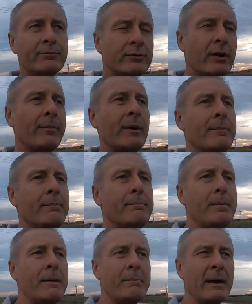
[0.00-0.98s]
Probably a
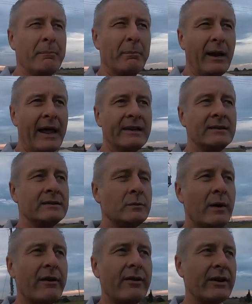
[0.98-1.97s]
bit better planned
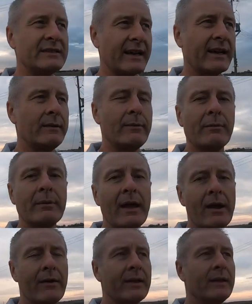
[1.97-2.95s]
where I know exactly where I'm
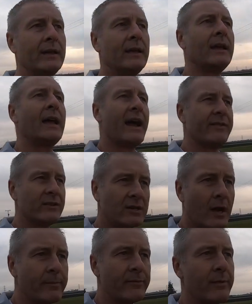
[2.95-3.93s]
going and the
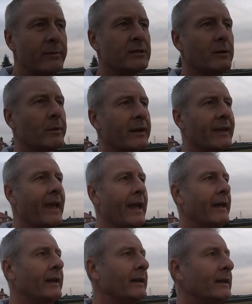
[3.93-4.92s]
type of image I want to get.